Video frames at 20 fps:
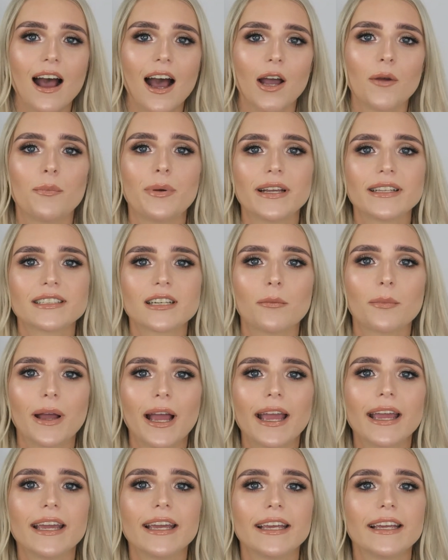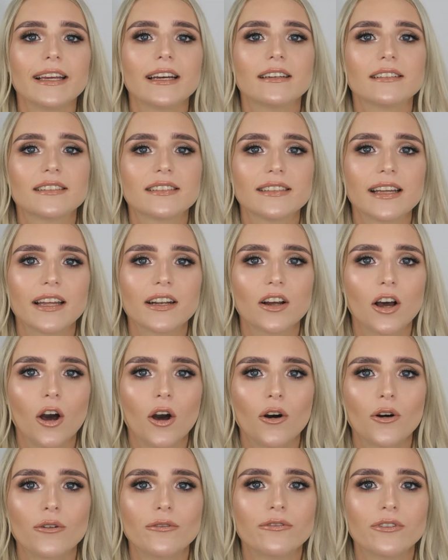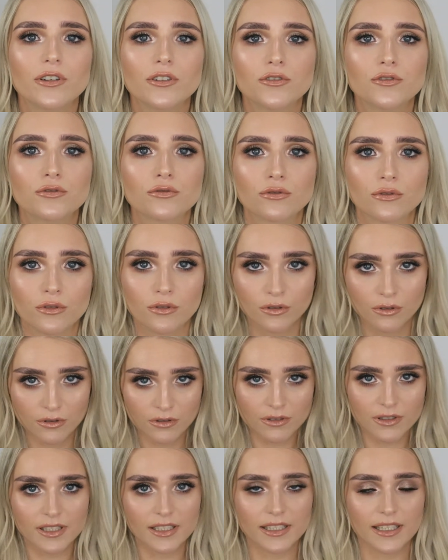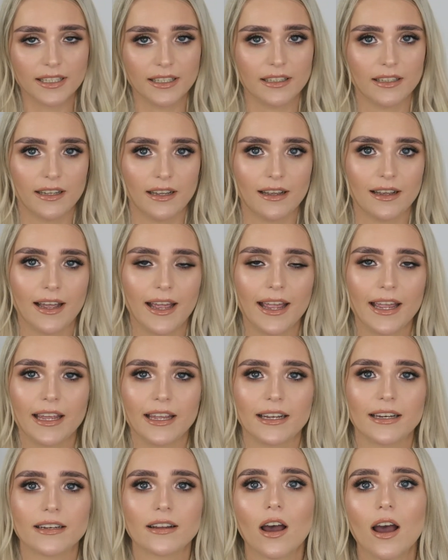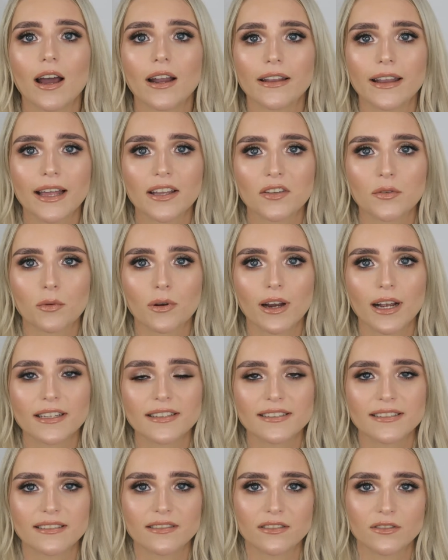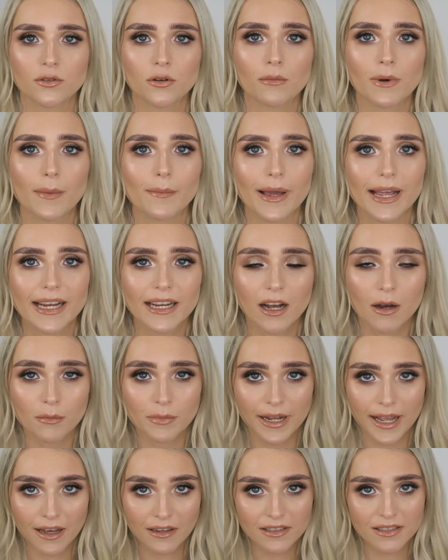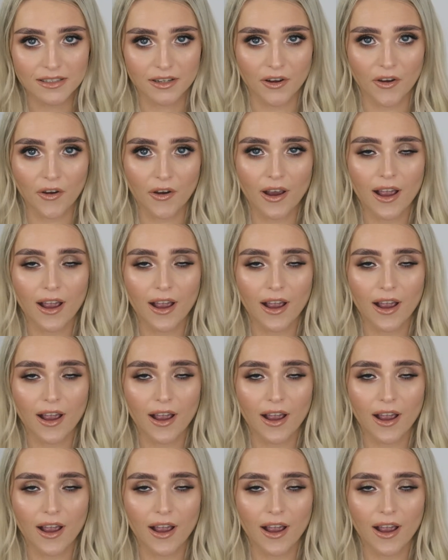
I picked up a set of drawers and that's where I store my makeup now, so